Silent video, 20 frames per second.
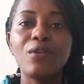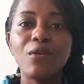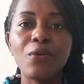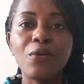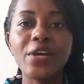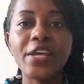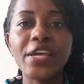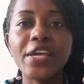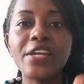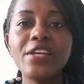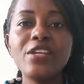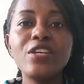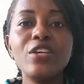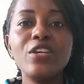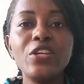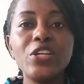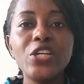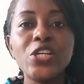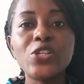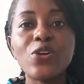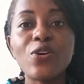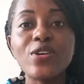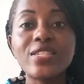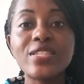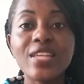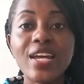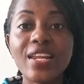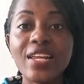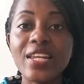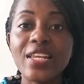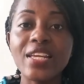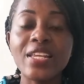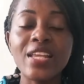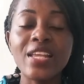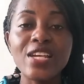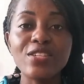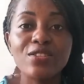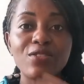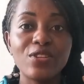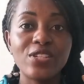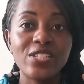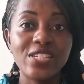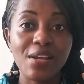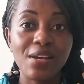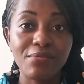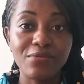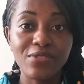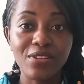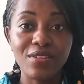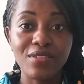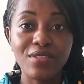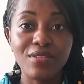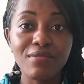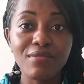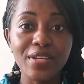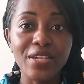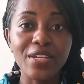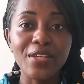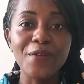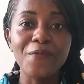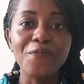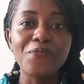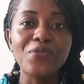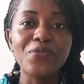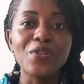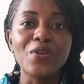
Okay, it all started in Exodus chapter 3